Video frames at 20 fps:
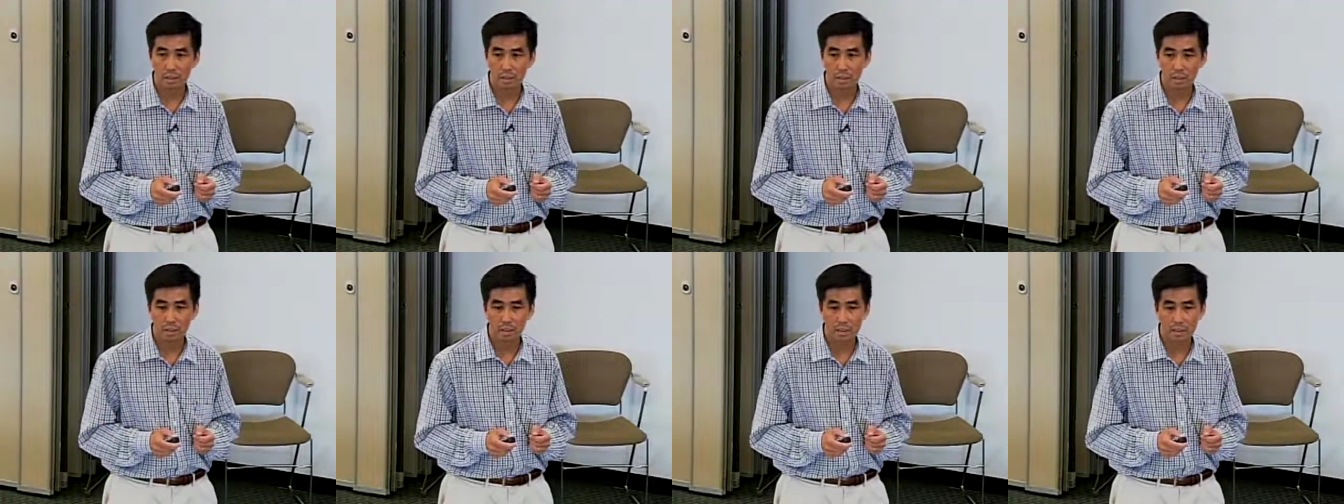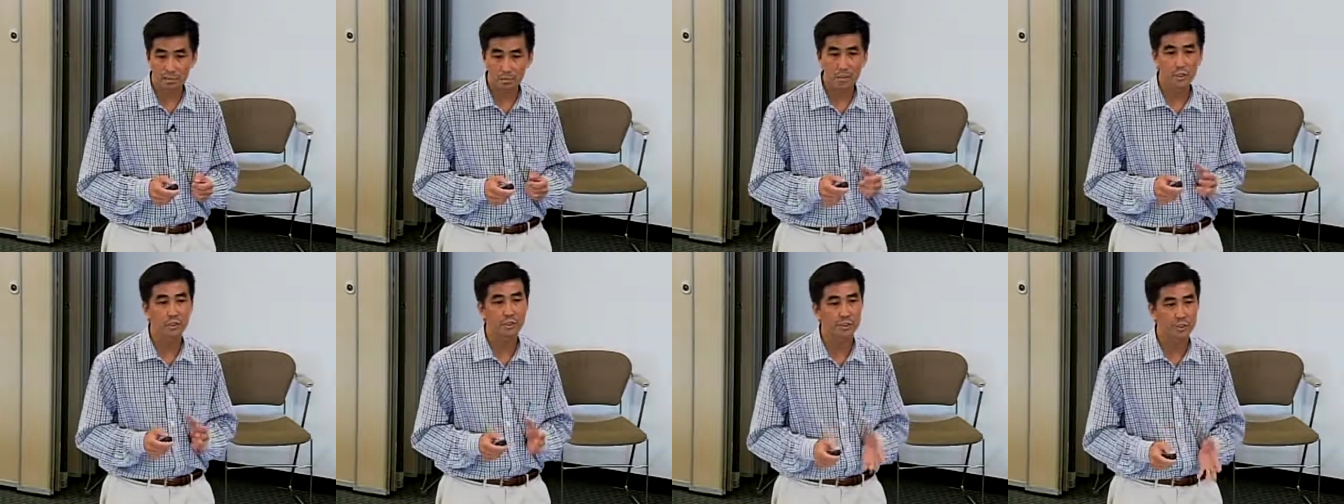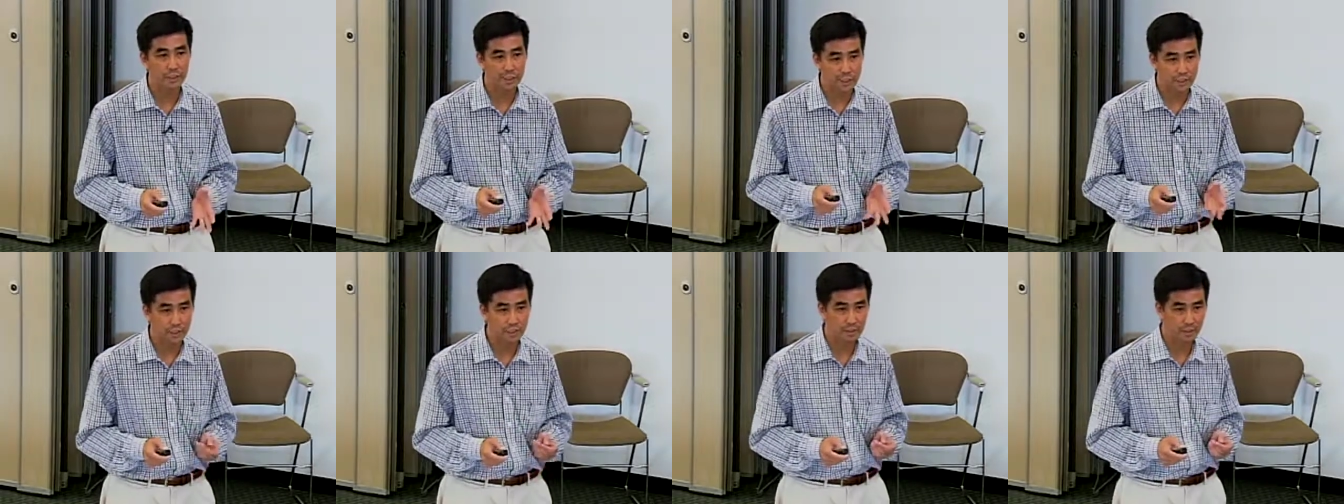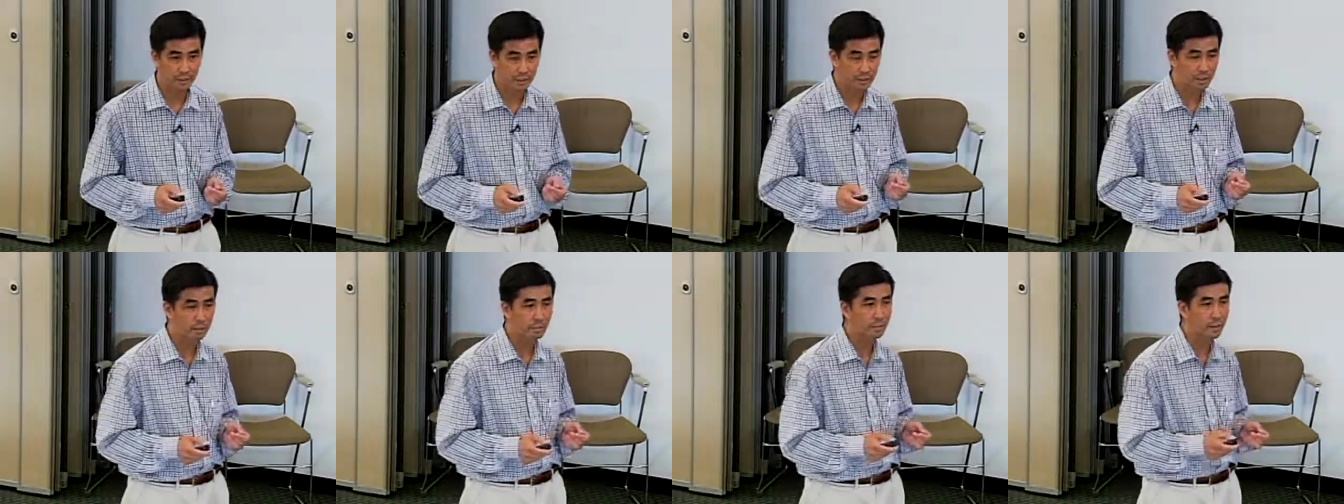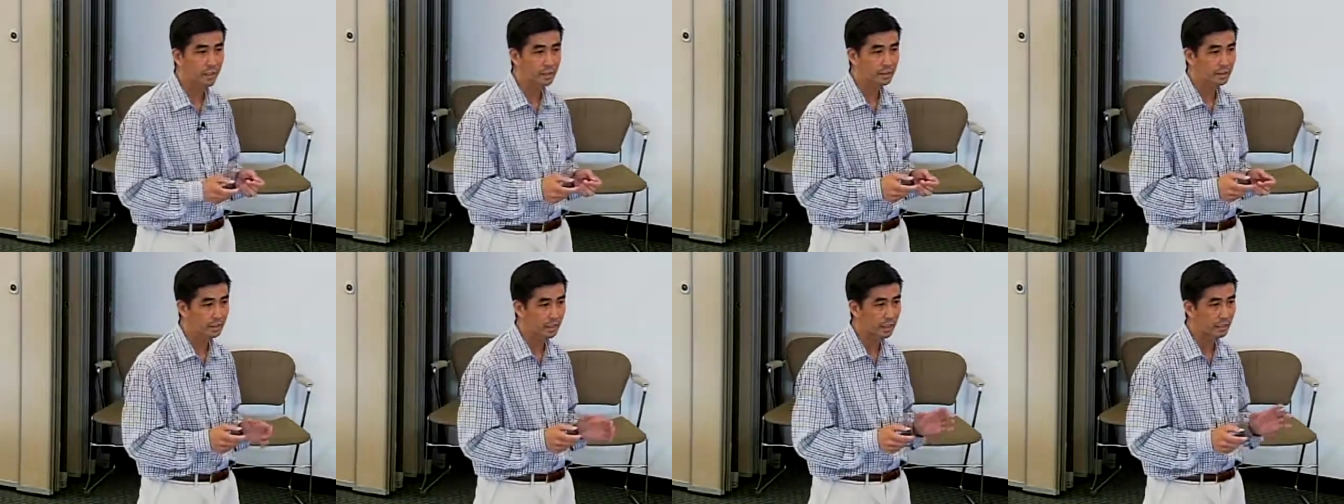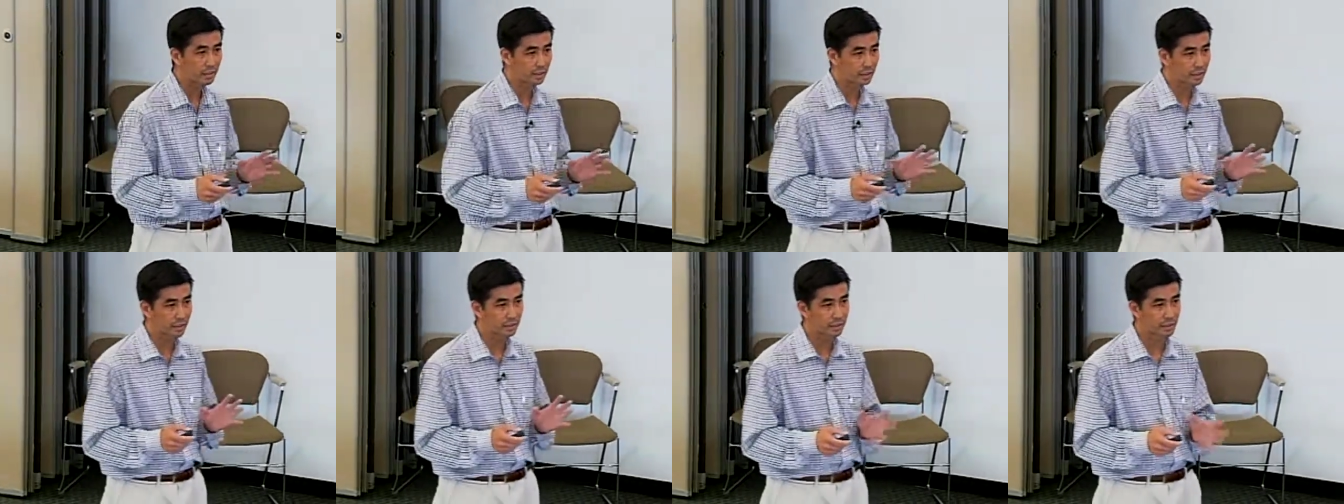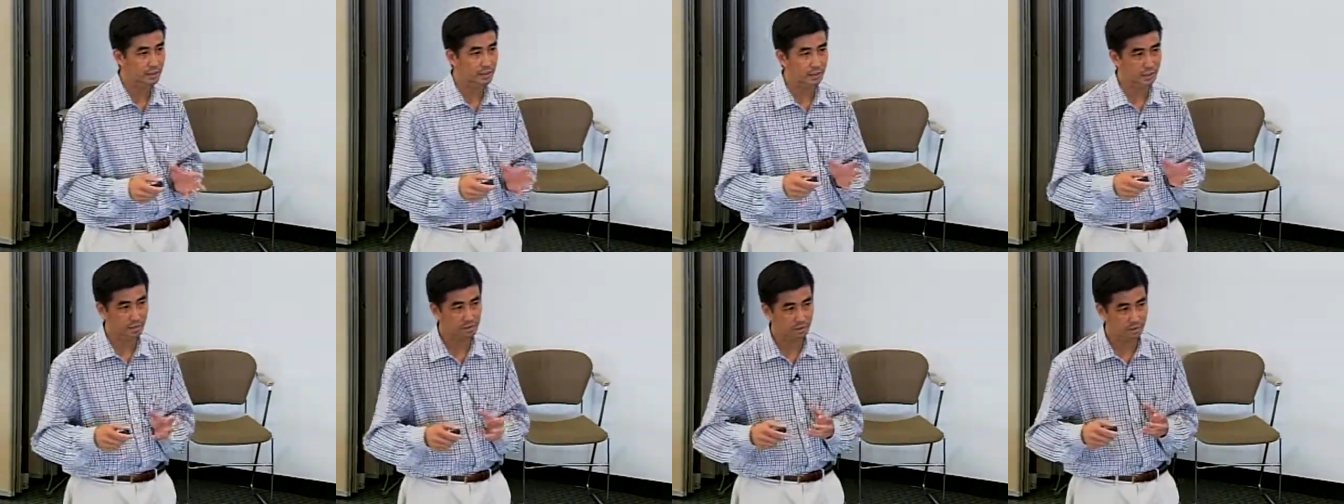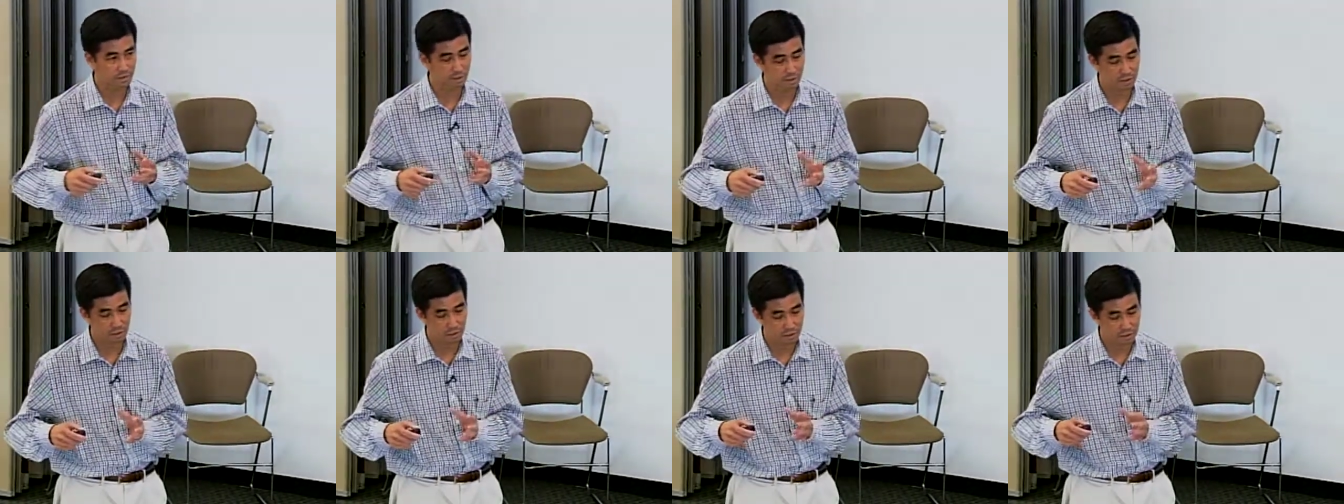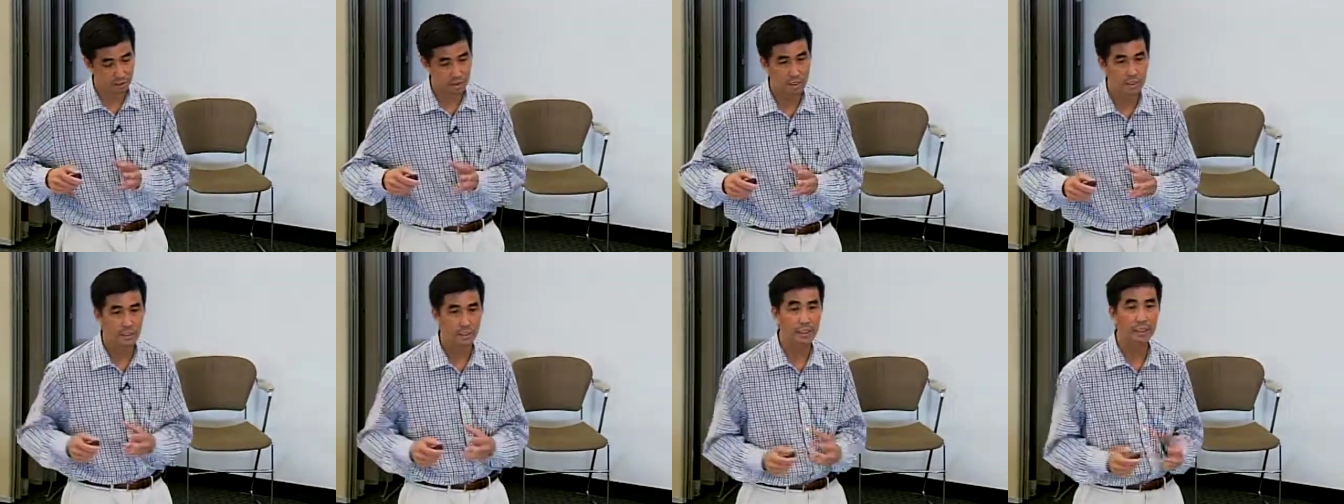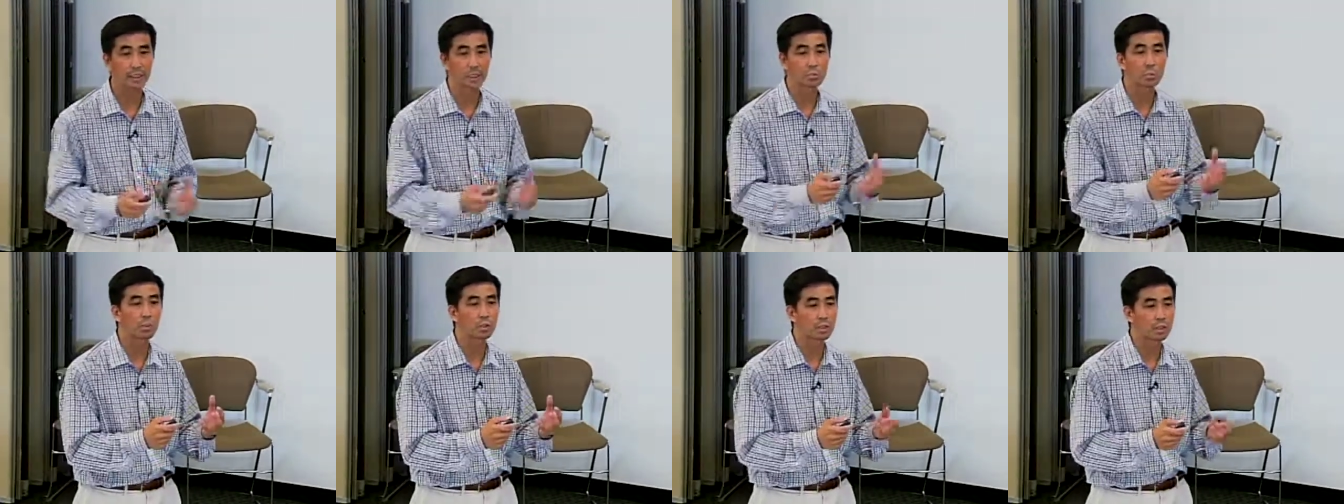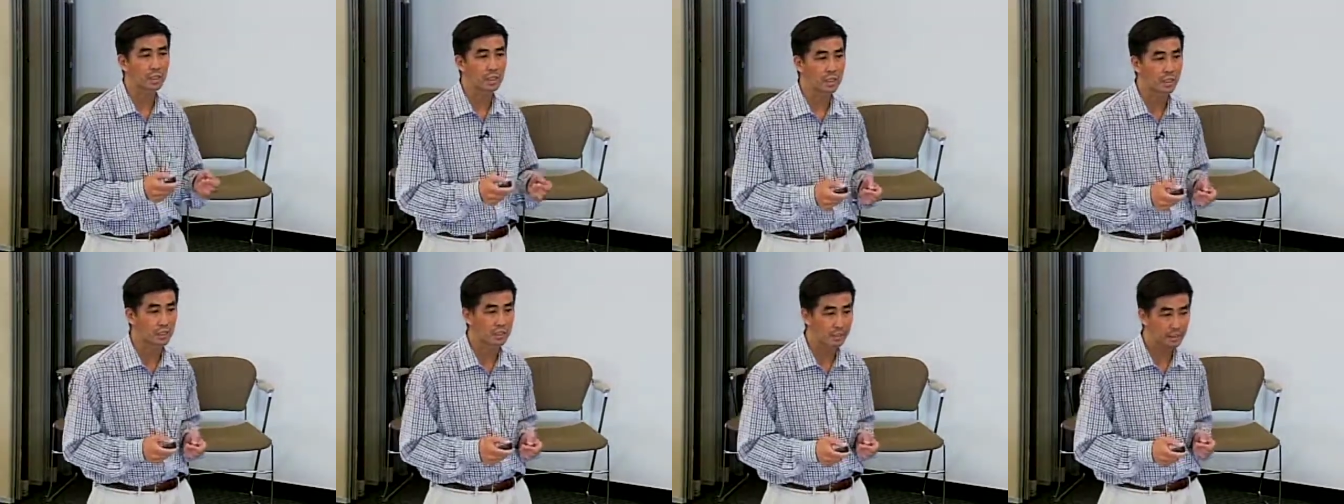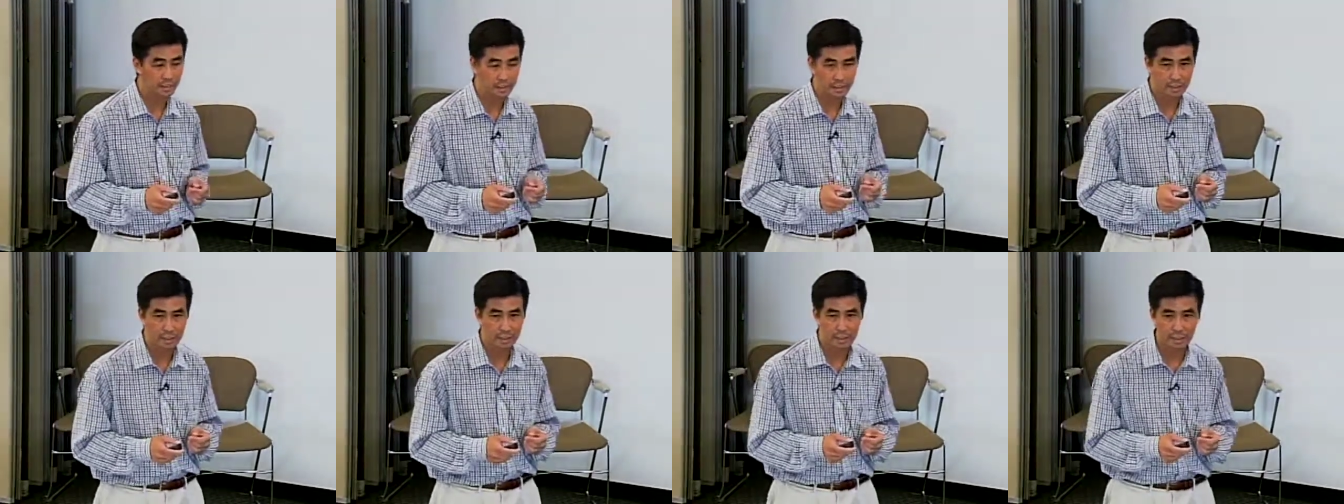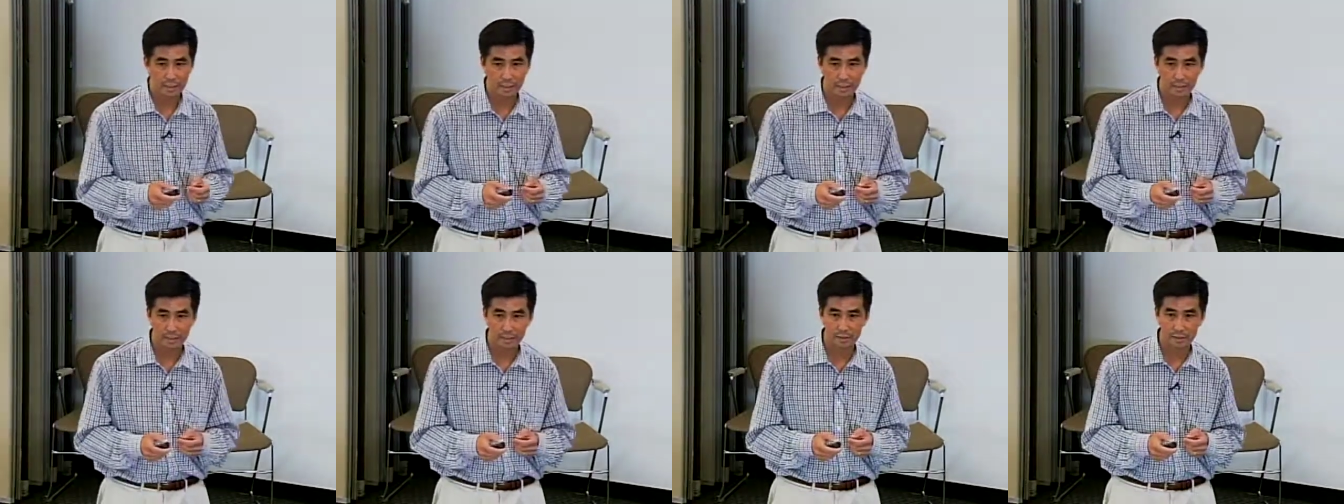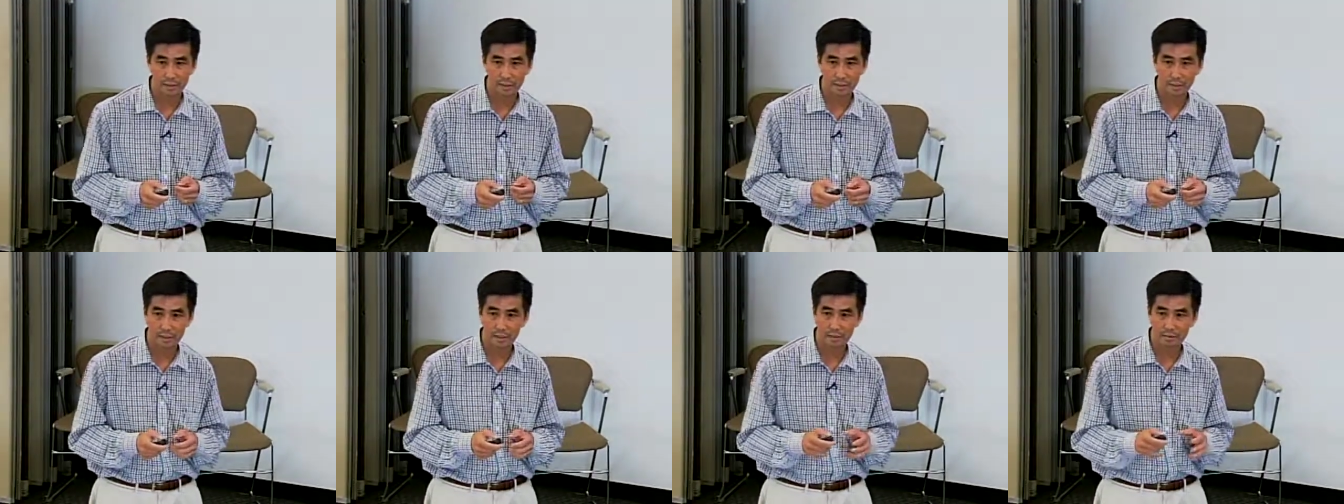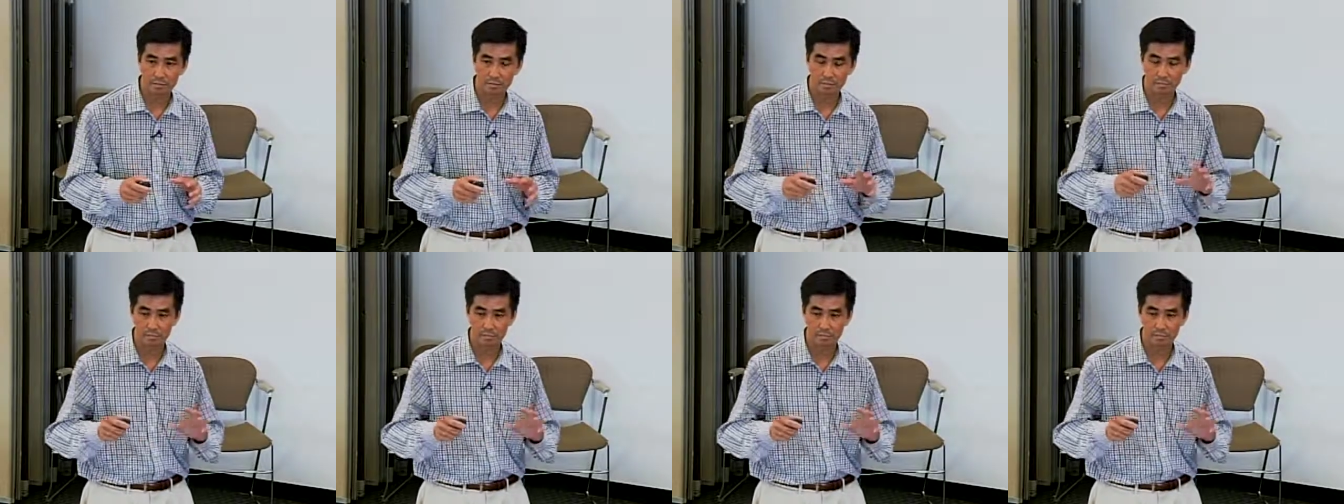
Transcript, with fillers: uh, immaturity in their brain, that, that it's just that the kids are more delayed in uh,